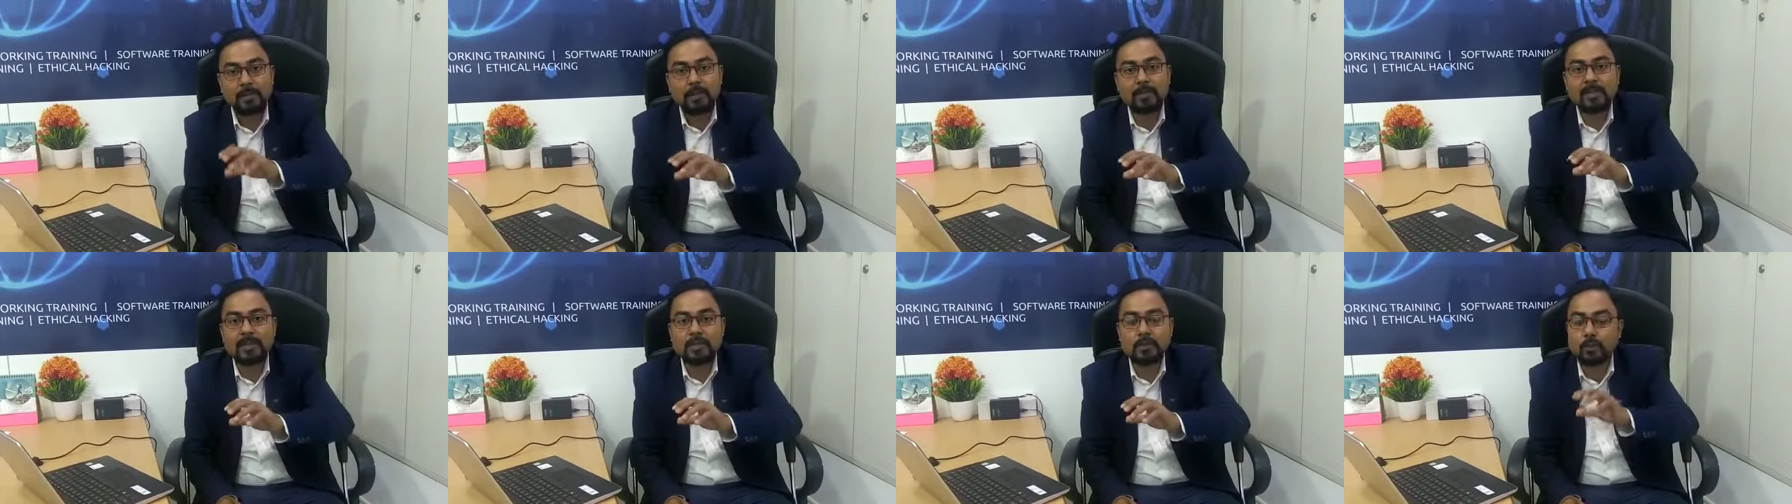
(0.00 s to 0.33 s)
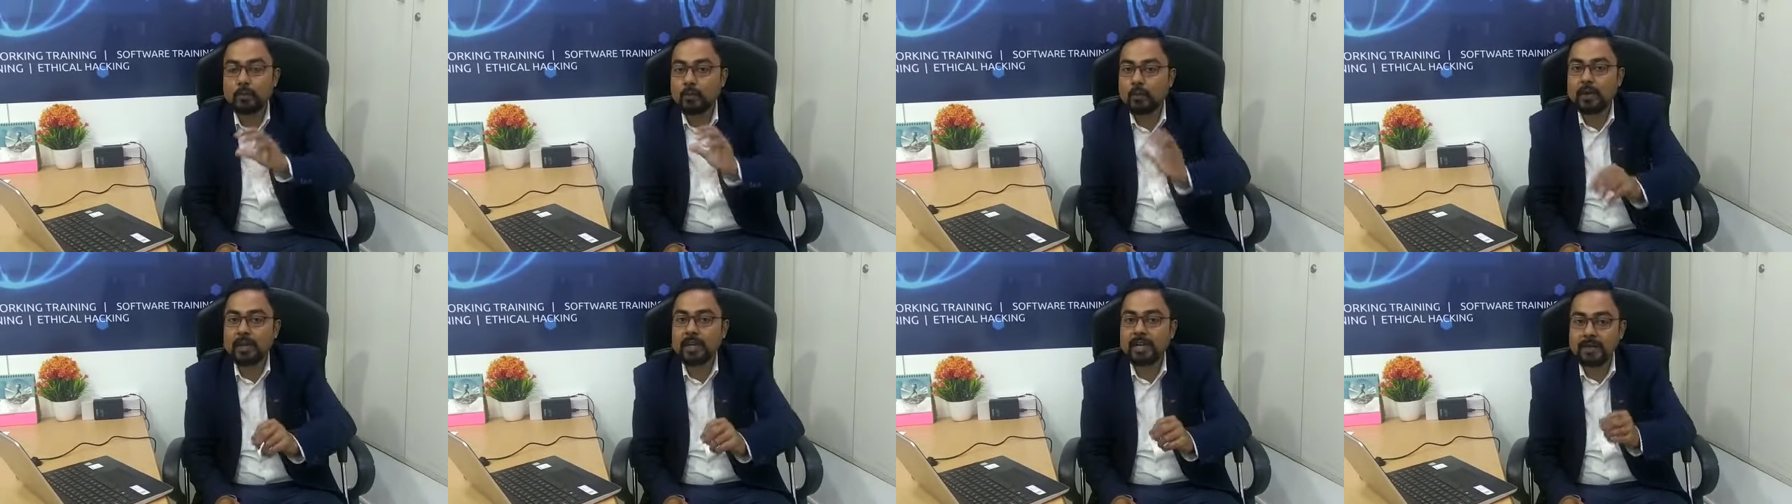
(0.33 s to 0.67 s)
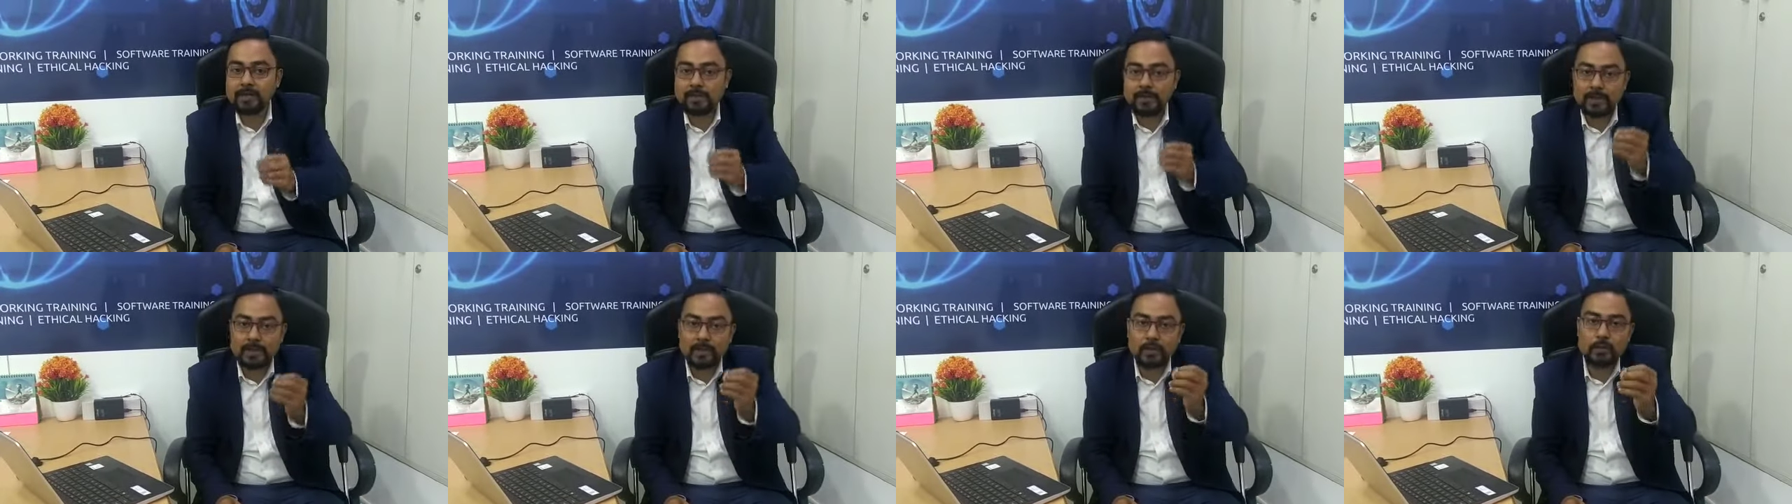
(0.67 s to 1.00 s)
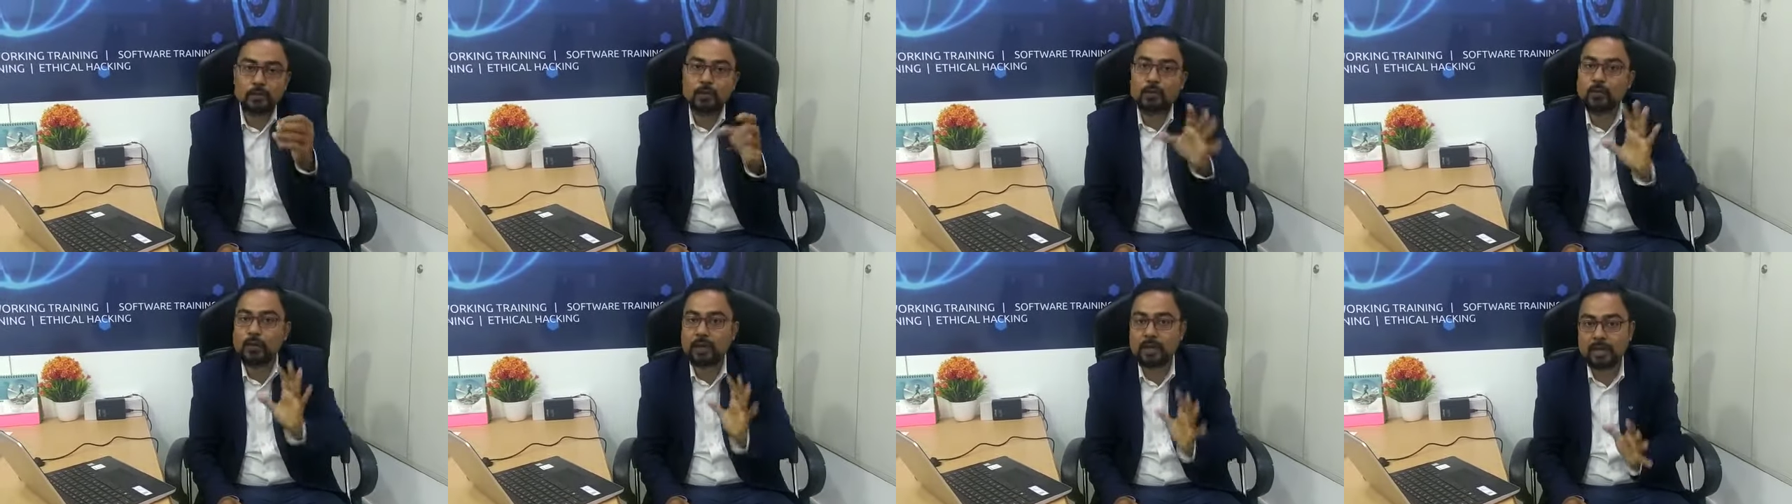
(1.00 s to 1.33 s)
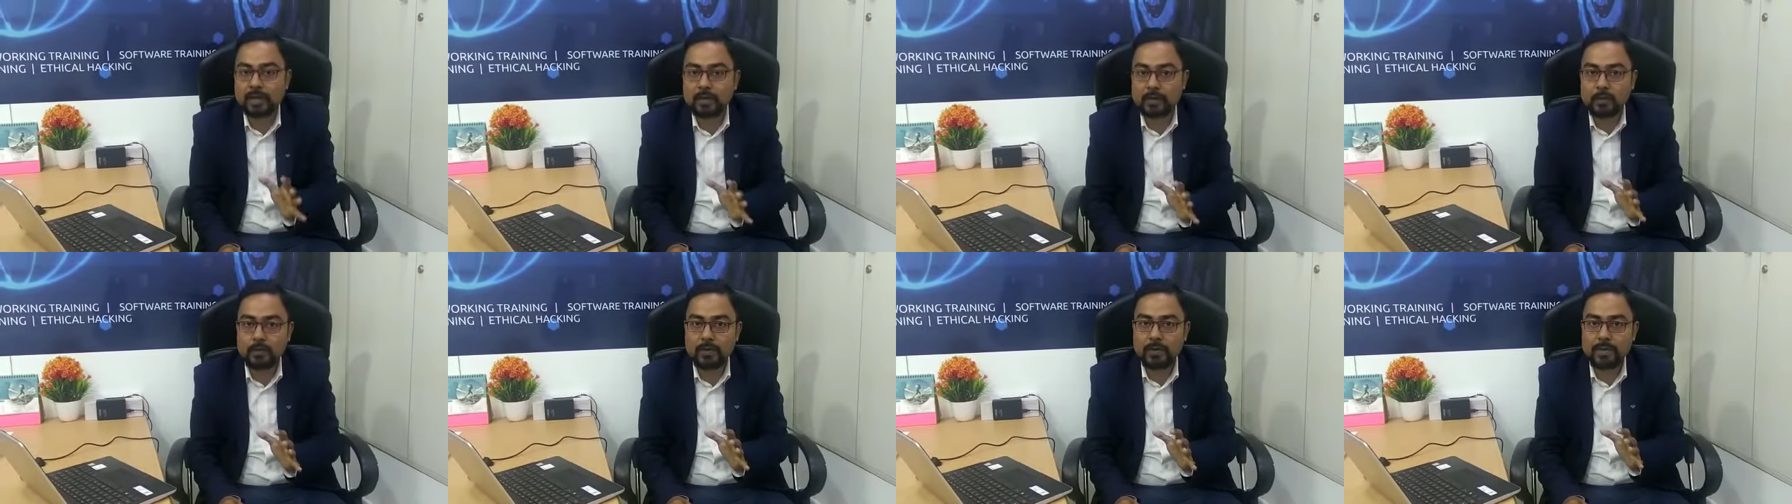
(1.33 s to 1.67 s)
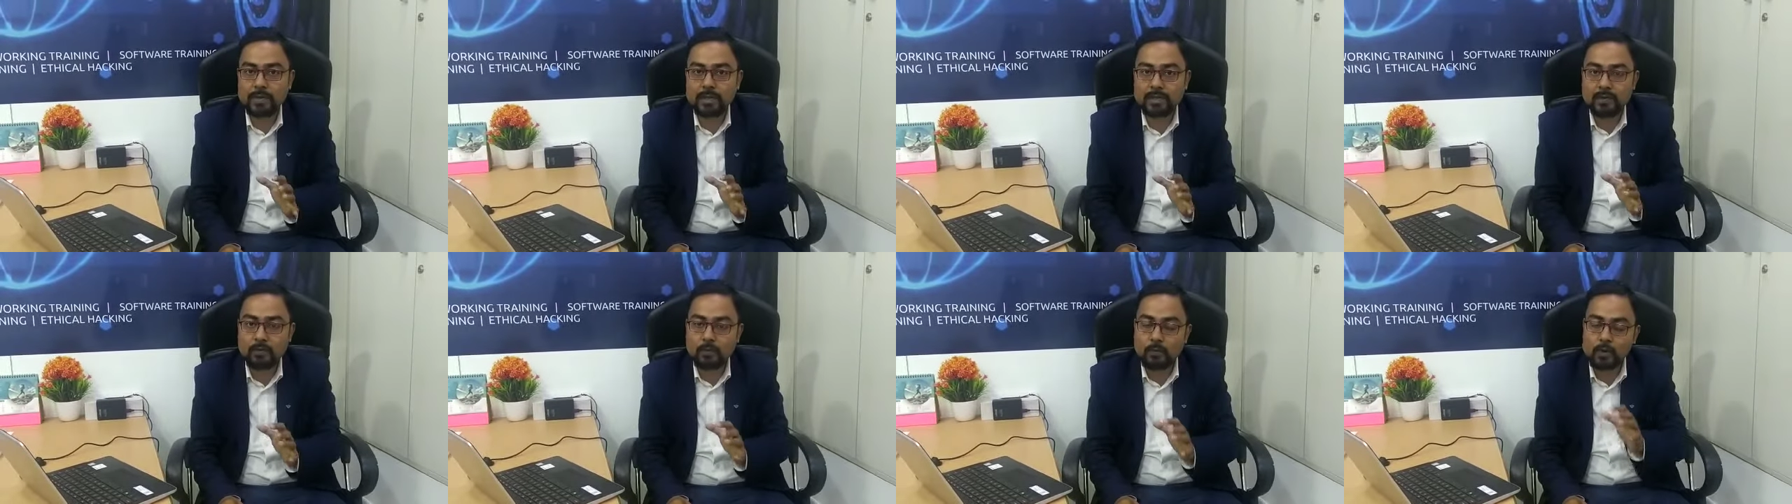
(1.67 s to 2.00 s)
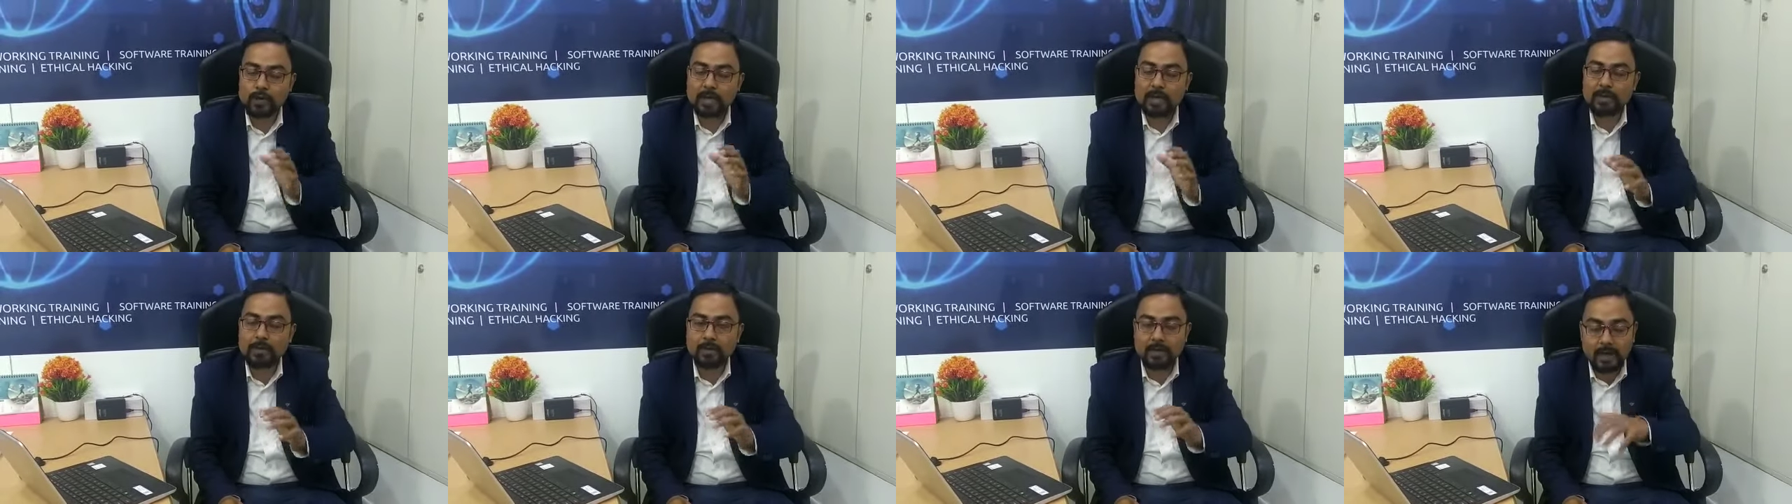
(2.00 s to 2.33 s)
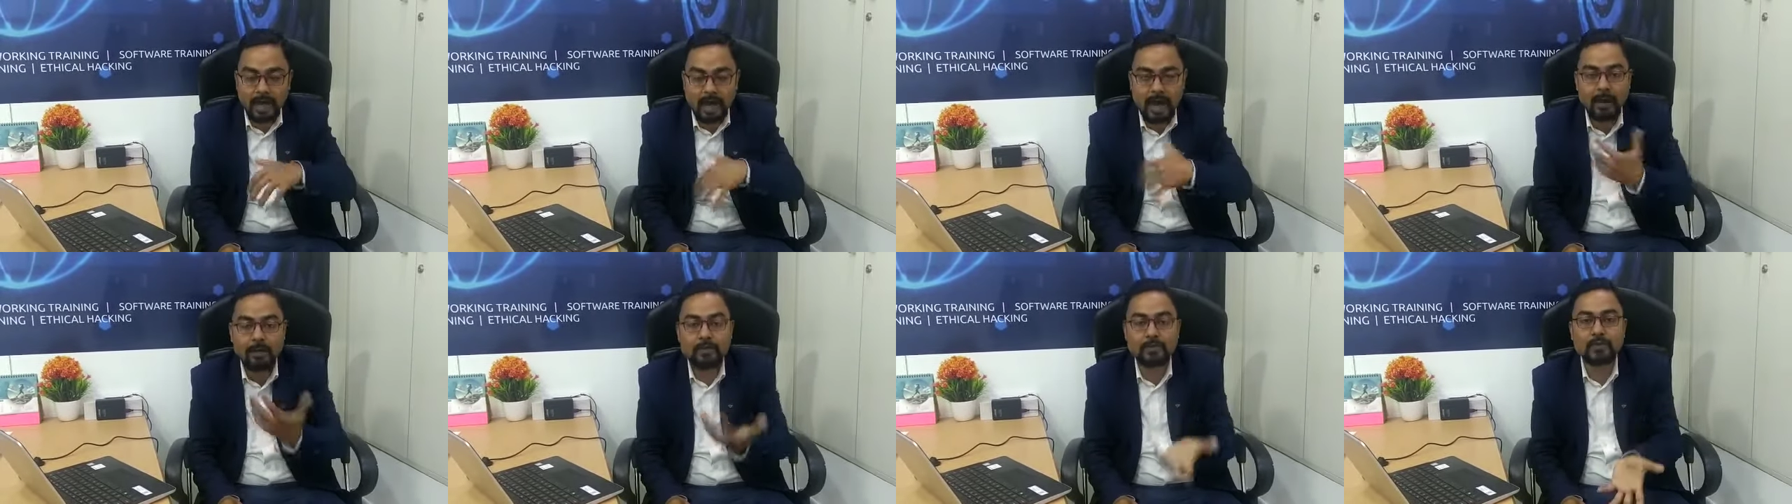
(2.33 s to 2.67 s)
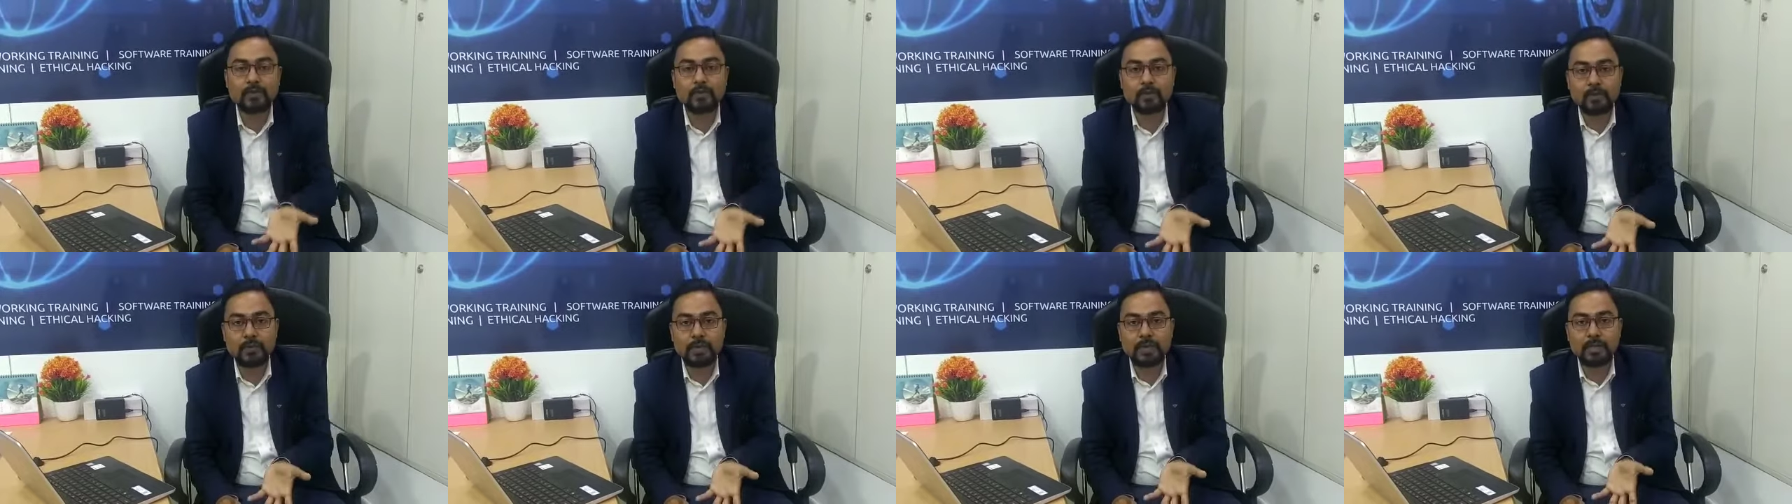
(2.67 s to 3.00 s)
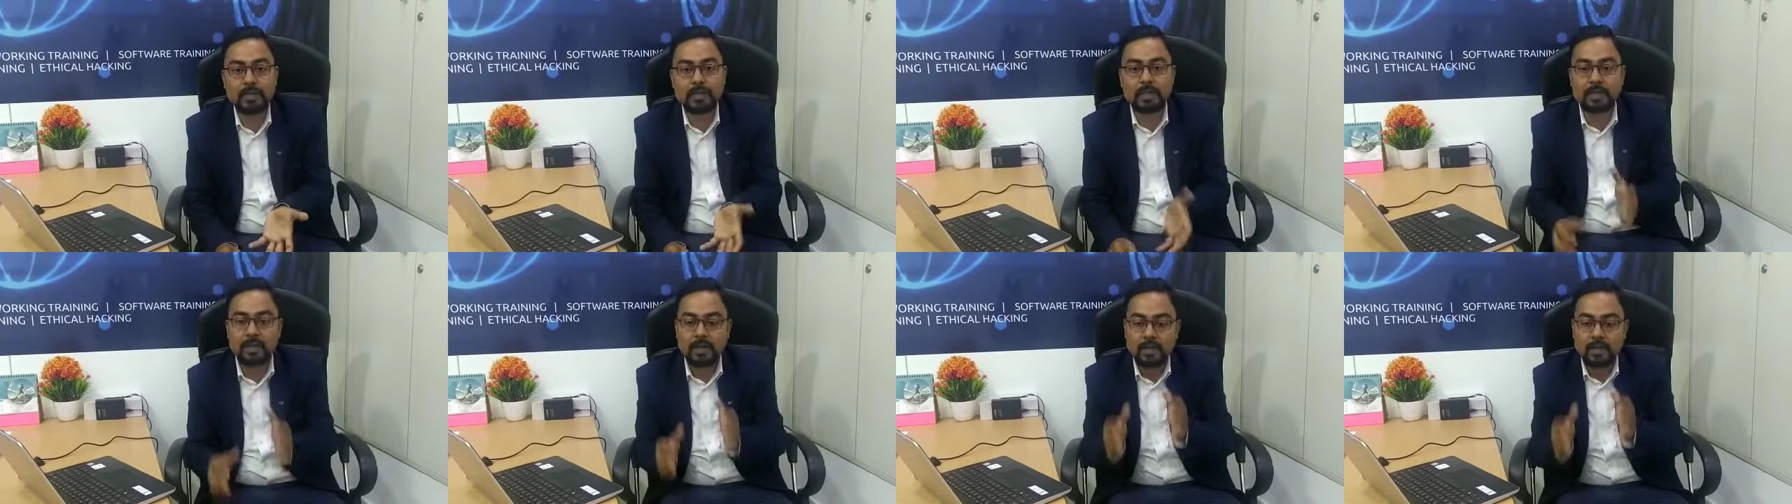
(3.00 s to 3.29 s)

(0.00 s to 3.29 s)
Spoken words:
Means whatever you are doing, whatever I am doing,